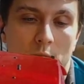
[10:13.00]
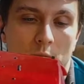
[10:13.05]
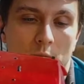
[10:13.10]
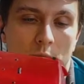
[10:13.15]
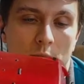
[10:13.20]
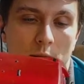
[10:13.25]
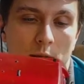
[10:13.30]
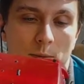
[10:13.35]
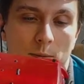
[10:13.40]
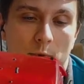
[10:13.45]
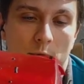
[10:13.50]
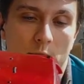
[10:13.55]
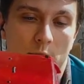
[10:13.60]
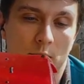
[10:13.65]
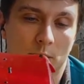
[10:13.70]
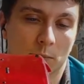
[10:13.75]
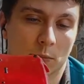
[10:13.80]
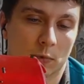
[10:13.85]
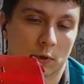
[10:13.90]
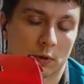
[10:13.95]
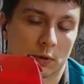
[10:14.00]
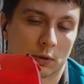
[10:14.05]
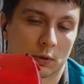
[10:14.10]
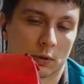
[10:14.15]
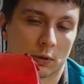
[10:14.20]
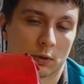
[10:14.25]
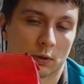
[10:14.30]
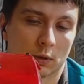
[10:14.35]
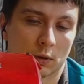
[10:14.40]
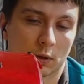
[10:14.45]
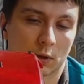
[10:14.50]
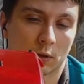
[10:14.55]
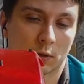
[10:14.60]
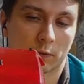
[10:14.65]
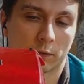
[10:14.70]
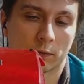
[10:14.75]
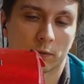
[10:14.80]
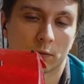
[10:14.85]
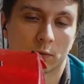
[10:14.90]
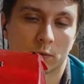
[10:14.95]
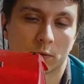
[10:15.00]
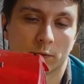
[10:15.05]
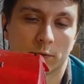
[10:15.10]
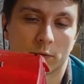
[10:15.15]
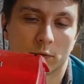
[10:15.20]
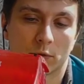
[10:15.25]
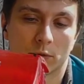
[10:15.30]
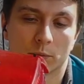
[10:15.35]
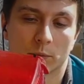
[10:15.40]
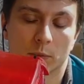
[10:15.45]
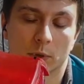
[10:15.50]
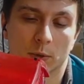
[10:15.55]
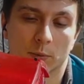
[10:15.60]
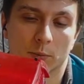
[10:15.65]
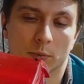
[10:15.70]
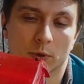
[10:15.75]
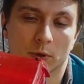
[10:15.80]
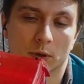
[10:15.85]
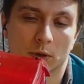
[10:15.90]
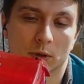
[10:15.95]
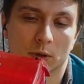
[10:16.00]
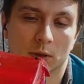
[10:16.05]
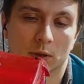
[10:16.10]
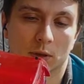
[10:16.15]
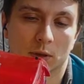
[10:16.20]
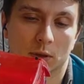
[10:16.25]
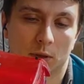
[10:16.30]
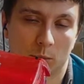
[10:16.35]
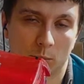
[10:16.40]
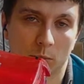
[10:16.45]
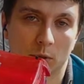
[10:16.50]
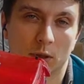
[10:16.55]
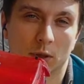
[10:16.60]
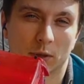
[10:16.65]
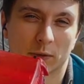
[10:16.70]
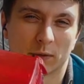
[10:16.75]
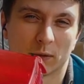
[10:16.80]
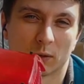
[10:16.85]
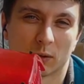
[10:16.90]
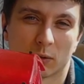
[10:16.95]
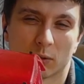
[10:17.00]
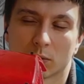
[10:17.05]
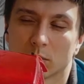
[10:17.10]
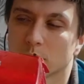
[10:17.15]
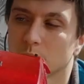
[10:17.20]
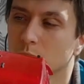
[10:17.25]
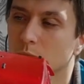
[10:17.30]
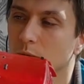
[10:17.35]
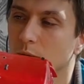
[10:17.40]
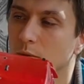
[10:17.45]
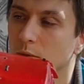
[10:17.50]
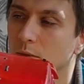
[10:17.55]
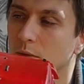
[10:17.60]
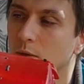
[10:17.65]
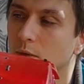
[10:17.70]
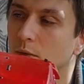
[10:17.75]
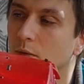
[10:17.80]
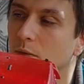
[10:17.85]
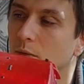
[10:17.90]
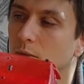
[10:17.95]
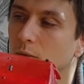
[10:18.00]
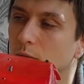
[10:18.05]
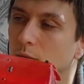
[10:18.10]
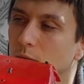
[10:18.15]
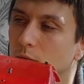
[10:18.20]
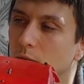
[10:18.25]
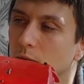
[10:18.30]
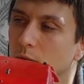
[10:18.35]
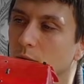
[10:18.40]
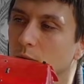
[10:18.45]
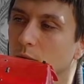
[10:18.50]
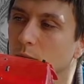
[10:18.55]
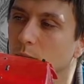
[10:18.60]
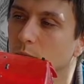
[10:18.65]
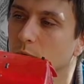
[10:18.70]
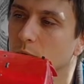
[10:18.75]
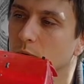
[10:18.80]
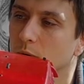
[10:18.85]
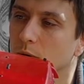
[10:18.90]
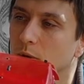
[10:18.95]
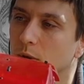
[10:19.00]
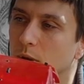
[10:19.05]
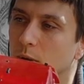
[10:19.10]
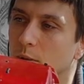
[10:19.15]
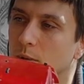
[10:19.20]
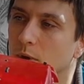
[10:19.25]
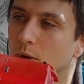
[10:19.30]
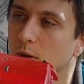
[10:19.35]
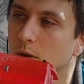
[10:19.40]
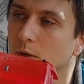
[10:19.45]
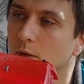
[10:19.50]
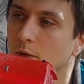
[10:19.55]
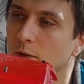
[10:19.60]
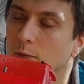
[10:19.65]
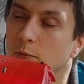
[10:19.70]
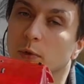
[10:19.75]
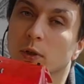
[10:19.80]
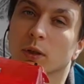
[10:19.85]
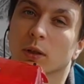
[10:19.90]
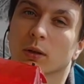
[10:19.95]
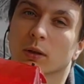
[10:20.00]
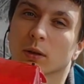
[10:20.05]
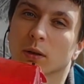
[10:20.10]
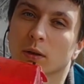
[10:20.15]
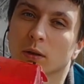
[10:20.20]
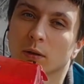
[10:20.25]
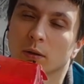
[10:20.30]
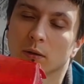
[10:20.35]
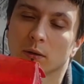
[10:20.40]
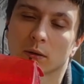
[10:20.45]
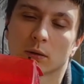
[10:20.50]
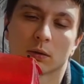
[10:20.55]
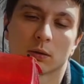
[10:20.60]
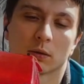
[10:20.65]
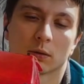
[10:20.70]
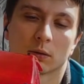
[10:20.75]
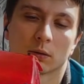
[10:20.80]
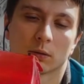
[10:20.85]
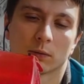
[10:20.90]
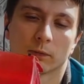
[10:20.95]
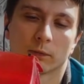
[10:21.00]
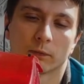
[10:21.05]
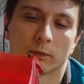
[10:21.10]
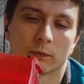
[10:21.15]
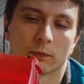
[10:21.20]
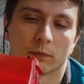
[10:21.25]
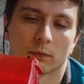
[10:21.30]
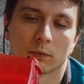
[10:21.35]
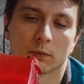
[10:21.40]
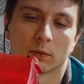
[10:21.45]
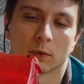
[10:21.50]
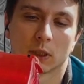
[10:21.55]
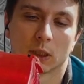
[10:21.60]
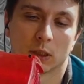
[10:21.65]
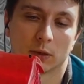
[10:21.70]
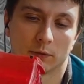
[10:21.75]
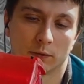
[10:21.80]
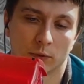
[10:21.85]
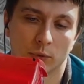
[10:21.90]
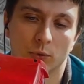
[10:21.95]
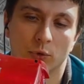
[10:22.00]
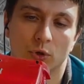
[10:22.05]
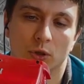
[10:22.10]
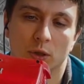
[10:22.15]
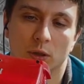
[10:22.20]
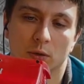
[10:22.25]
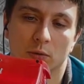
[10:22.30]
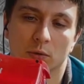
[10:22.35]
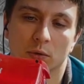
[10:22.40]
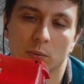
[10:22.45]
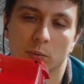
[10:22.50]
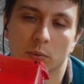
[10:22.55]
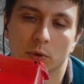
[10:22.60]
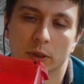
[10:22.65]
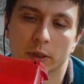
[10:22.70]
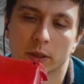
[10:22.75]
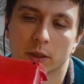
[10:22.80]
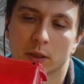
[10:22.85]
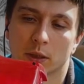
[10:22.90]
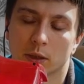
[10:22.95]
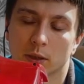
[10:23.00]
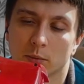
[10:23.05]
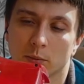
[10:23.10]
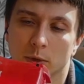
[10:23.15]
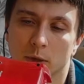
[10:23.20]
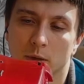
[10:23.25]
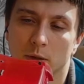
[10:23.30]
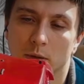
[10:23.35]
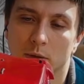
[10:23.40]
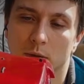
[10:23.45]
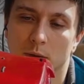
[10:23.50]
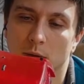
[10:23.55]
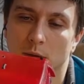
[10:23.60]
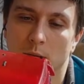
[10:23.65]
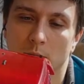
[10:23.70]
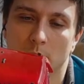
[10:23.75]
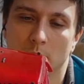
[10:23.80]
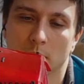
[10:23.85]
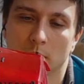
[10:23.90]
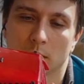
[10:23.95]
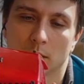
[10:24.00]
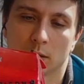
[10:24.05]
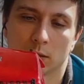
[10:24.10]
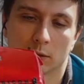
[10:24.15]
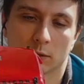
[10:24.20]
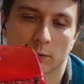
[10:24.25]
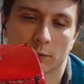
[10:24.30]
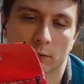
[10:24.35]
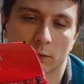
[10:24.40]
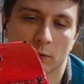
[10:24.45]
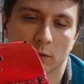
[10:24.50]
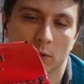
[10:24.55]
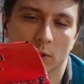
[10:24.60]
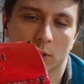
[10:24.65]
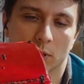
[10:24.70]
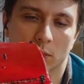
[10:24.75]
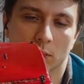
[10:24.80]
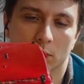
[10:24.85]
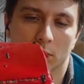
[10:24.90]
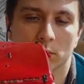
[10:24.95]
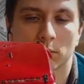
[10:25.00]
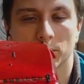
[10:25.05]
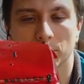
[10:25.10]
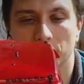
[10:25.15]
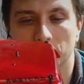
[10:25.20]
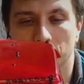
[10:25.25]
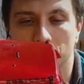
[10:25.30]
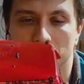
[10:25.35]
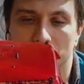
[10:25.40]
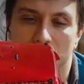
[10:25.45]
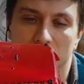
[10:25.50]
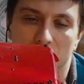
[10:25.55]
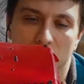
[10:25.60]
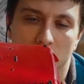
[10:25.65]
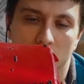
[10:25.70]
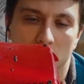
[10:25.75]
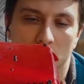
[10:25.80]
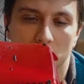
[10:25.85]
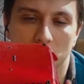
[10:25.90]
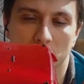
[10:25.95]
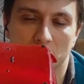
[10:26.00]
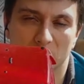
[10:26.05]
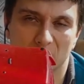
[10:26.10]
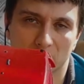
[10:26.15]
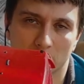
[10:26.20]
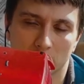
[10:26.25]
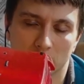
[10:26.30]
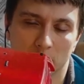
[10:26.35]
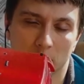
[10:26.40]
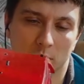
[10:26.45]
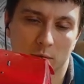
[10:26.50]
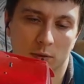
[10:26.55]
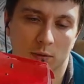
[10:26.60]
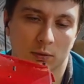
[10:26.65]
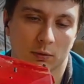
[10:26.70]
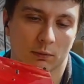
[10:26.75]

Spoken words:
some time. As for front bumper, I believe it also will be some kind of brake line. In future I will brace something, and for now it will be something